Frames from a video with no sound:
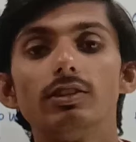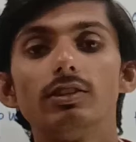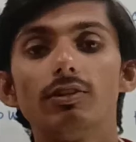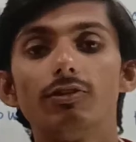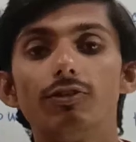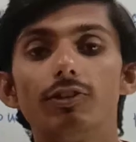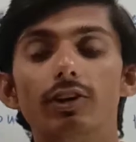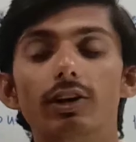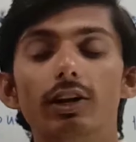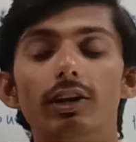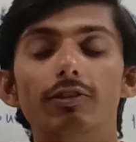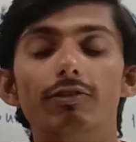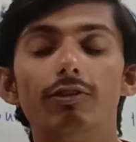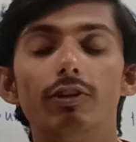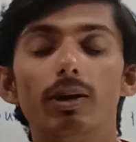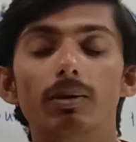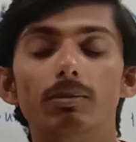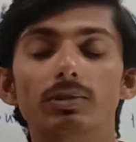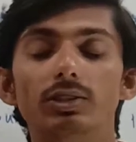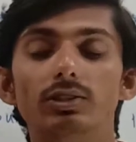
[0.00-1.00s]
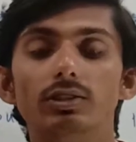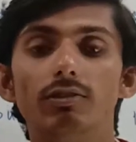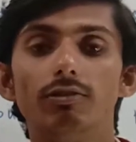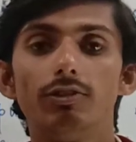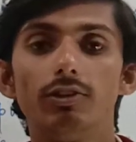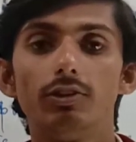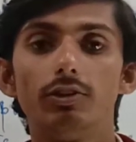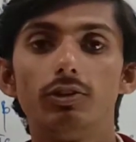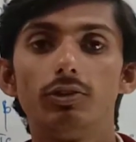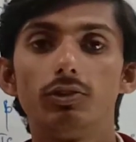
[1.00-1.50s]
Zaffar from the
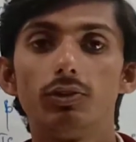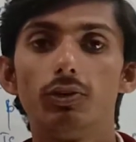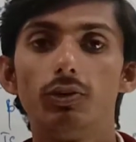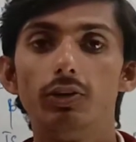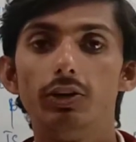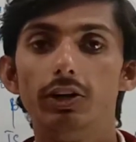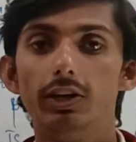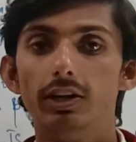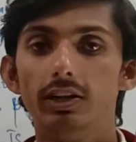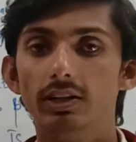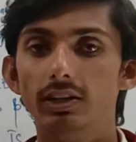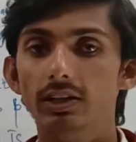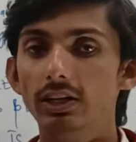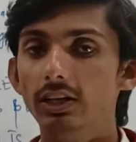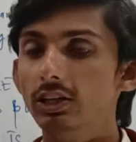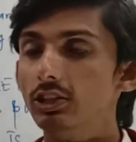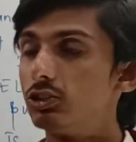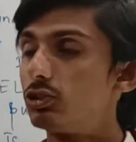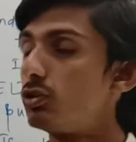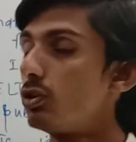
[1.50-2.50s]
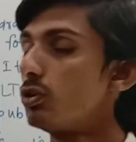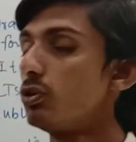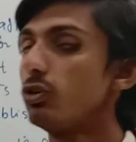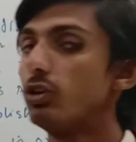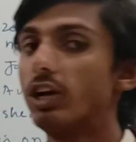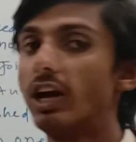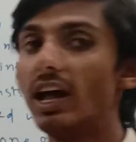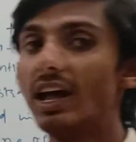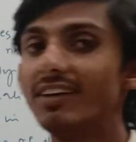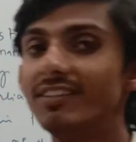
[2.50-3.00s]
Zaffar tutorial. So today
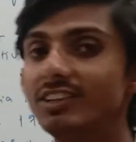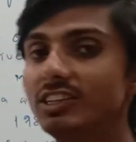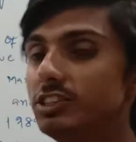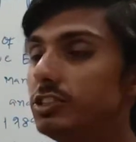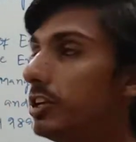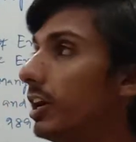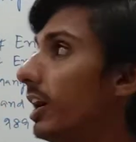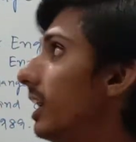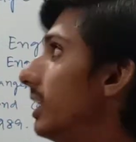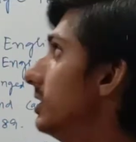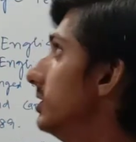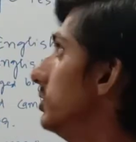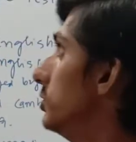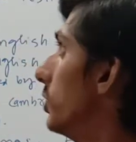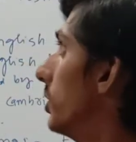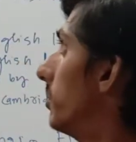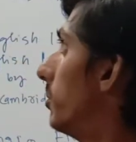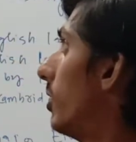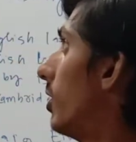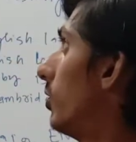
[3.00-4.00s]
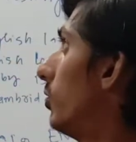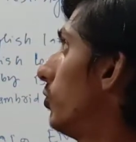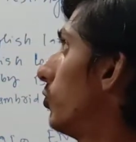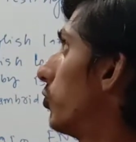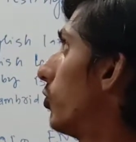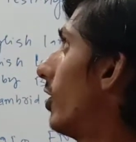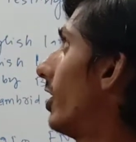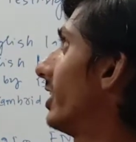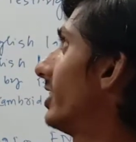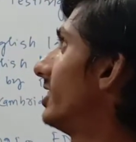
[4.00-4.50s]
I will tell you about
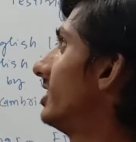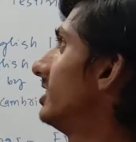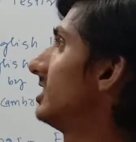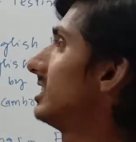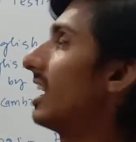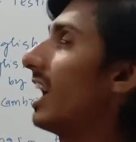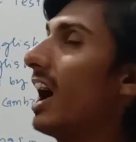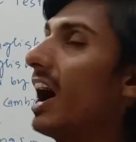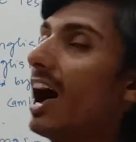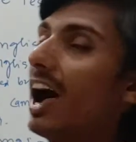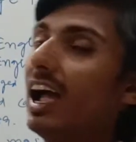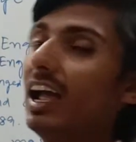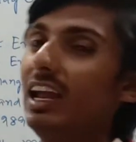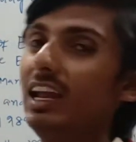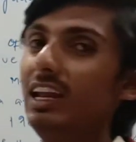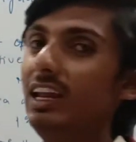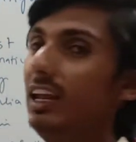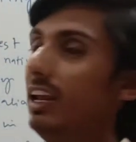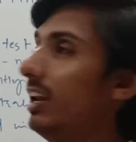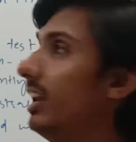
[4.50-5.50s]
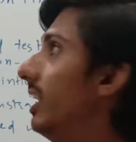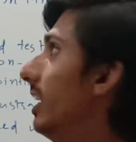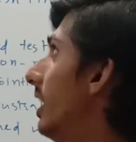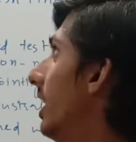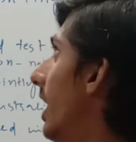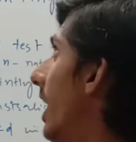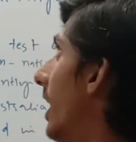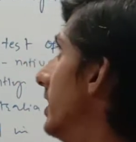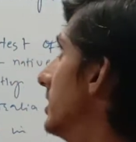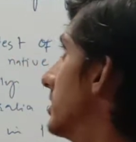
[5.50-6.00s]
what is
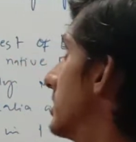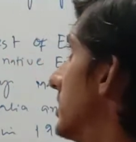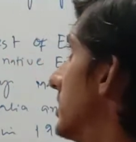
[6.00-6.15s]
IELTS.